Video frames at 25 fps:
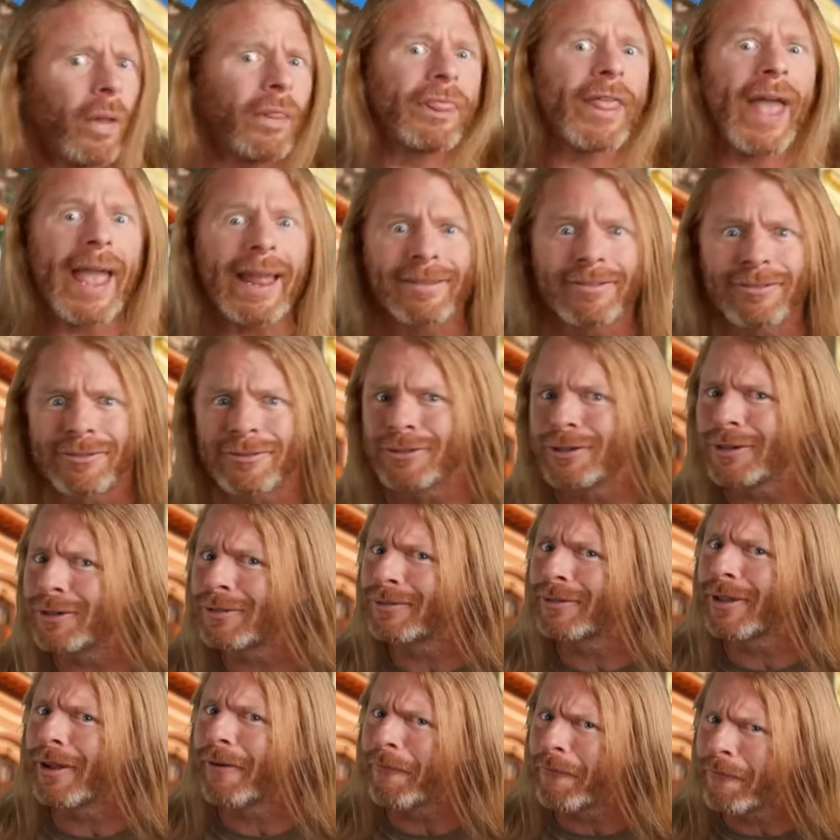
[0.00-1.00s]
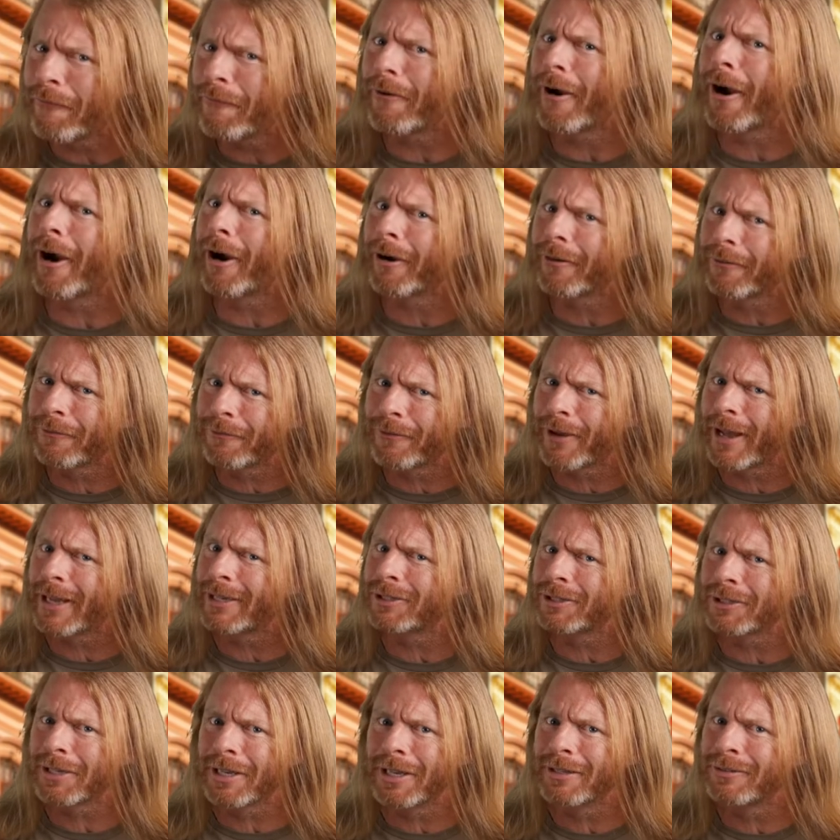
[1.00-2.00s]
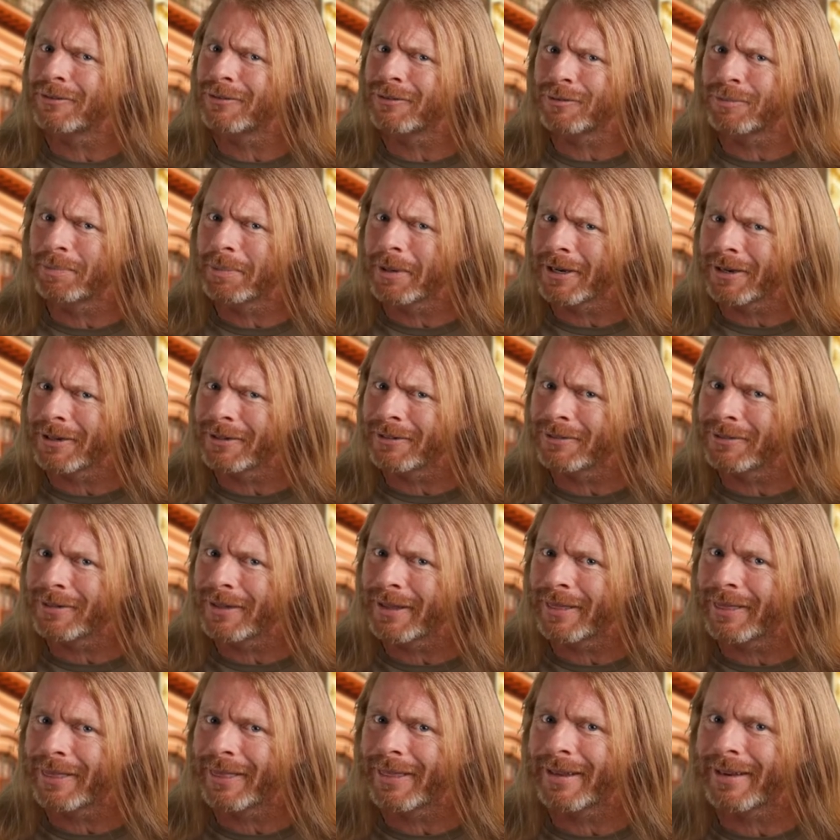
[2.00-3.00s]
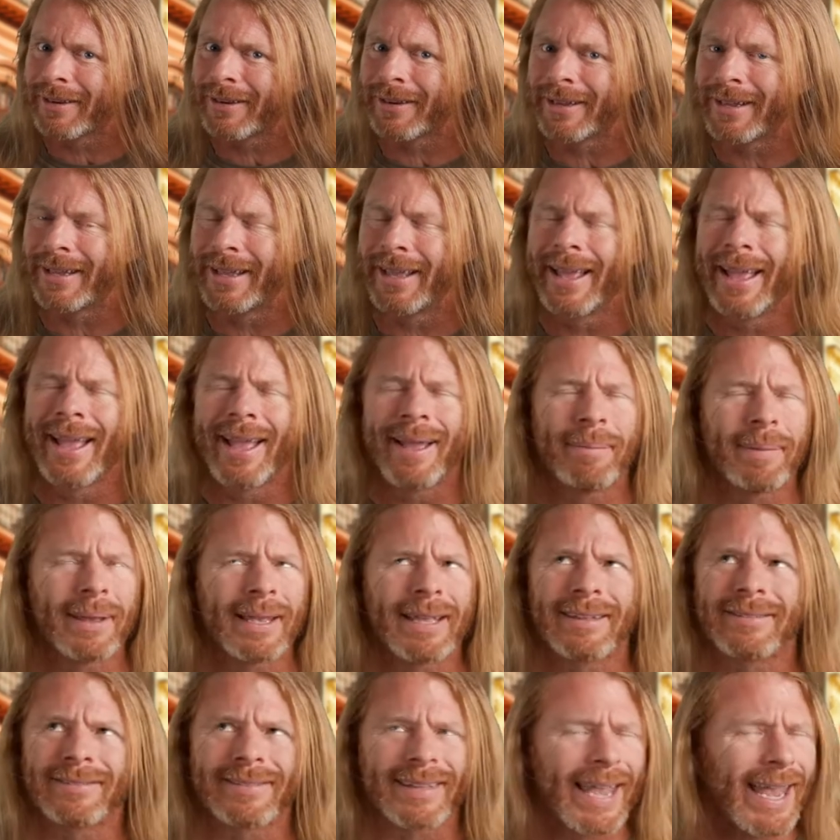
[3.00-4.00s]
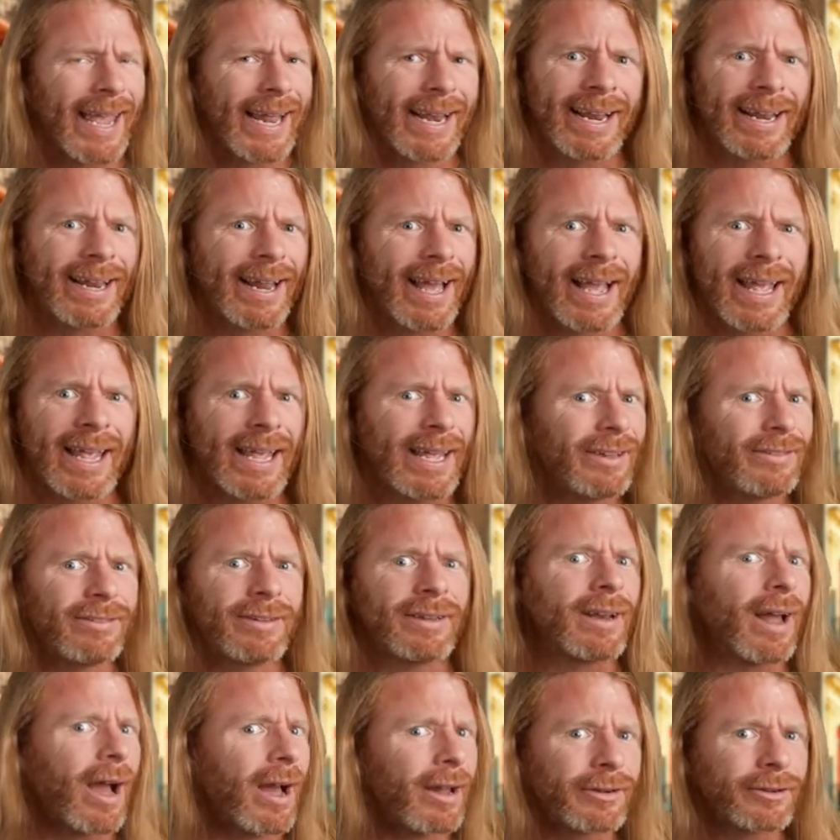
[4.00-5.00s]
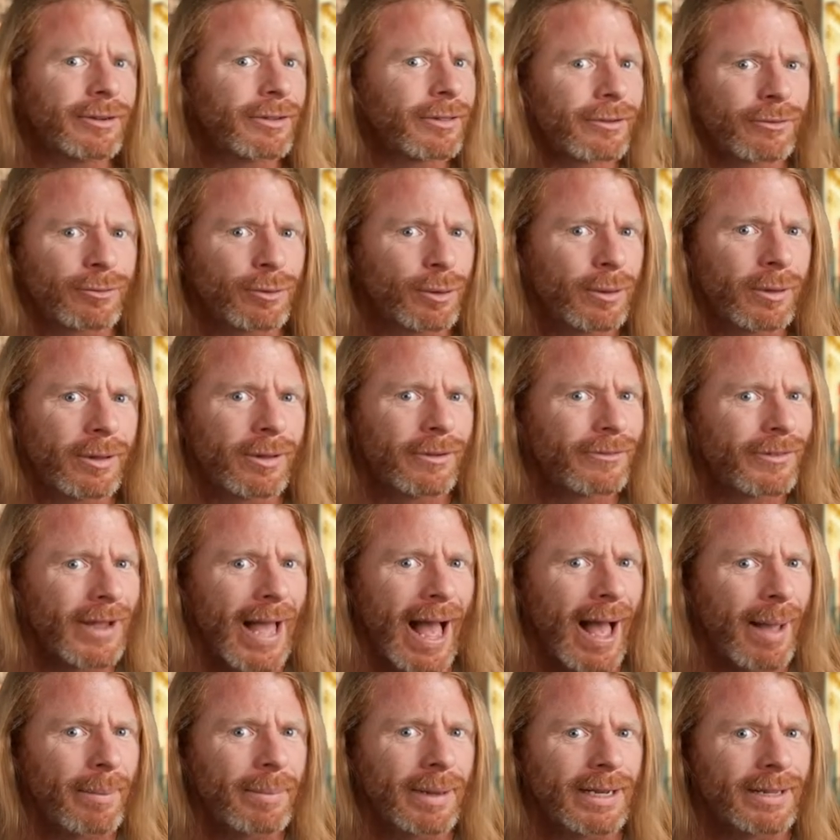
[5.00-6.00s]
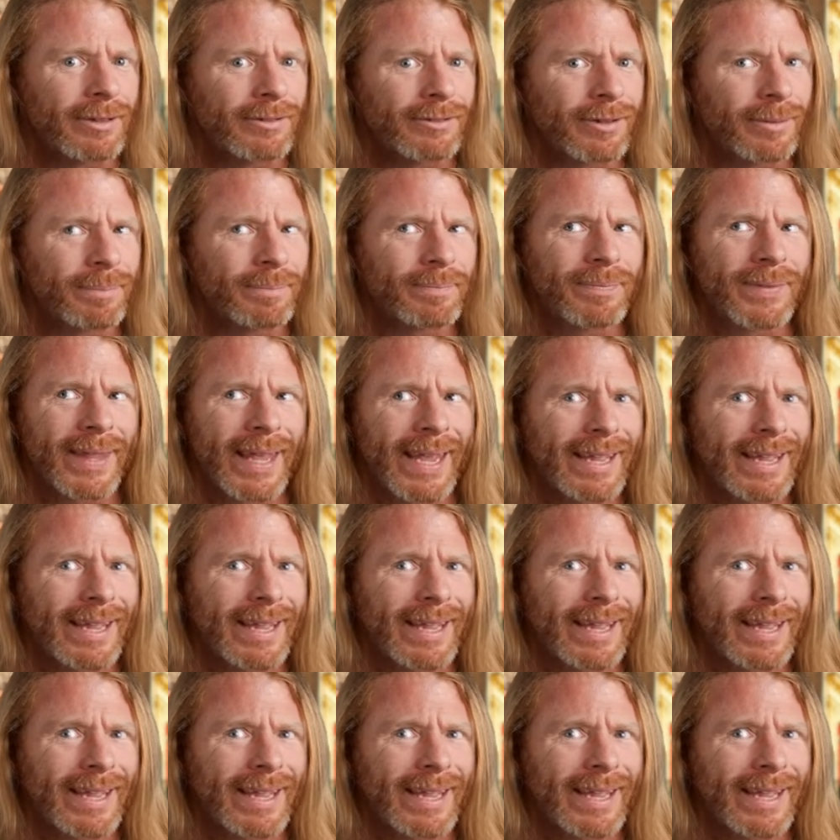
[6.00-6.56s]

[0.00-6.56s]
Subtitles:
that's just a far-fetched conspiracy theory because Canada isn't under the rule of communism.